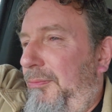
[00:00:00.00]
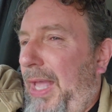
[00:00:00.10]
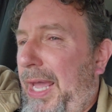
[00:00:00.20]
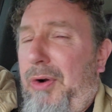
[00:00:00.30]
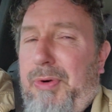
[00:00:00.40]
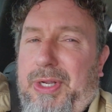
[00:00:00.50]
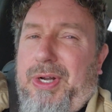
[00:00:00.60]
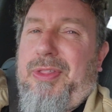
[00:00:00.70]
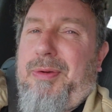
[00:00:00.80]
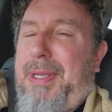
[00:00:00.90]
I don't
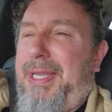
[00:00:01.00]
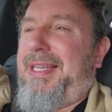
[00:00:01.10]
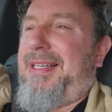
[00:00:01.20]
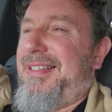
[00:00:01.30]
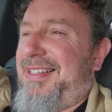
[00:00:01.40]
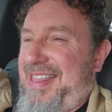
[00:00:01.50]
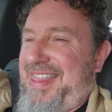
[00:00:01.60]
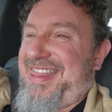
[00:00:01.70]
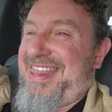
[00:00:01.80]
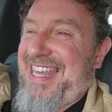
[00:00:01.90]
recall there being
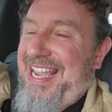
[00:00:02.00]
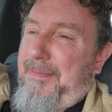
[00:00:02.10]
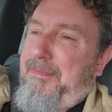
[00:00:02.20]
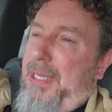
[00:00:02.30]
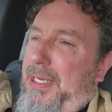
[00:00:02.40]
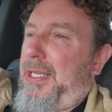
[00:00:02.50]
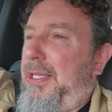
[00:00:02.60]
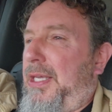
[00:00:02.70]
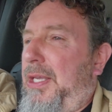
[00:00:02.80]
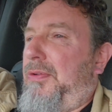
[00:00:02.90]
that many
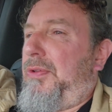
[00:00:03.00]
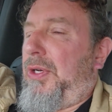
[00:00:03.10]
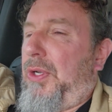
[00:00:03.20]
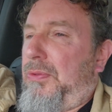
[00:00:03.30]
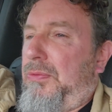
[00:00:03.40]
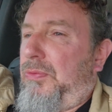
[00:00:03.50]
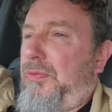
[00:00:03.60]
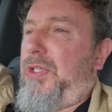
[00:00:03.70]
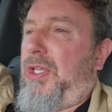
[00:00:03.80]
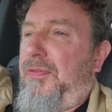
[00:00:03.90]
that
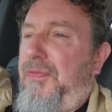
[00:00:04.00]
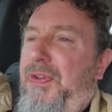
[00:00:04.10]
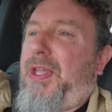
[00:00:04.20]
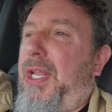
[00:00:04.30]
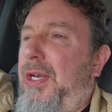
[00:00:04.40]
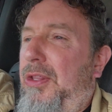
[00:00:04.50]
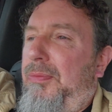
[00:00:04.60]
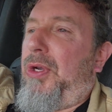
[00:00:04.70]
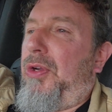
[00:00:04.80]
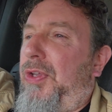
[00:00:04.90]
didn't fit into the
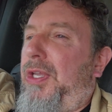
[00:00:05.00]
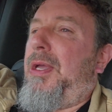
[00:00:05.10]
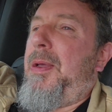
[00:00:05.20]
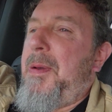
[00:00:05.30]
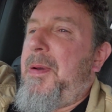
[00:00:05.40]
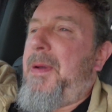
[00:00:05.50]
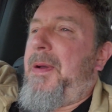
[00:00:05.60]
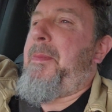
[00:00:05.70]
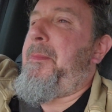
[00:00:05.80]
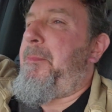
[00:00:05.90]
movie,
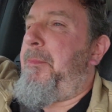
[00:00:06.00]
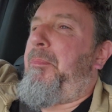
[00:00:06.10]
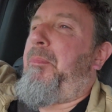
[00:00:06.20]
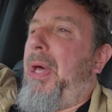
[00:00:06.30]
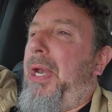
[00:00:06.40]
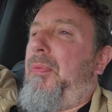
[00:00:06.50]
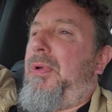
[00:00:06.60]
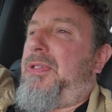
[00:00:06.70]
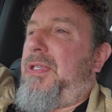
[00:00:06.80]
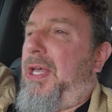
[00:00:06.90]
but it
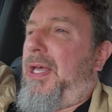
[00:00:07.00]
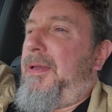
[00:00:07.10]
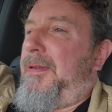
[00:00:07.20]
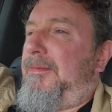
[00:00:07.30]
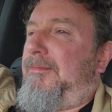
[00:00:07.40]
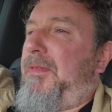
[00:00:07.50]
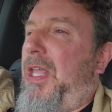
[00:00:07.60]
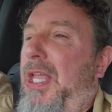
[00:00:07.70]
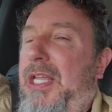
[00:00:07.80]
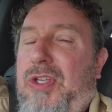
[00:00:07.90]
was the
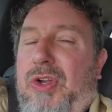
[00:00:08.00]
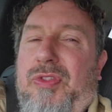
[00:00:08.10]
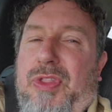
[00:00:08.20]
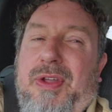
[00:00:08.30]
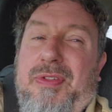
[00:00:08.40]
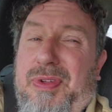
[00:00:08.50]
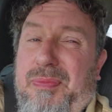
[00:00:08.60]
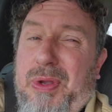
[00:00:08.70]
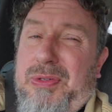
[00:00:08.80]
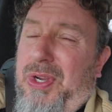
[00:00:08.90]

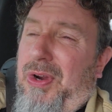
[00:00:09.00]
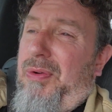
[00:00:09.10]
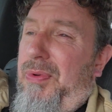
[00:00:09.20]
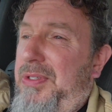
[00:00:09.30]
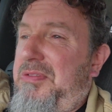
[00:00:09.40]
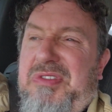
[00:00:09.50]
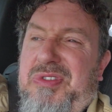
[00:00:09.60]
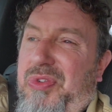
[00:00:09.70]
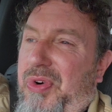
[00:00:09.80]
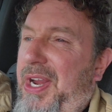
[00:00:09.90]
most current one.
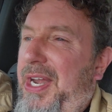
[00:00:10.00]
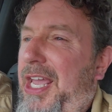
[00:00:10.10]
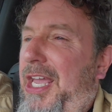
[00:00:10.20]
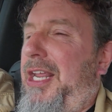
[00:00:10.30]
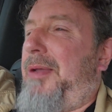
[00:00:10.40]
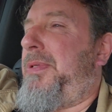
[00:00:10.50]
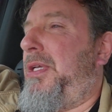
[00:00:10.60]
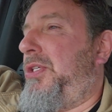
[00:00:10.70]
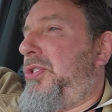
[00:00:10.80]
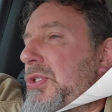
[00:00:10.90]
Great
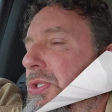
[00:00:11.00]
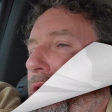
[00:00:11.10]
adaptation.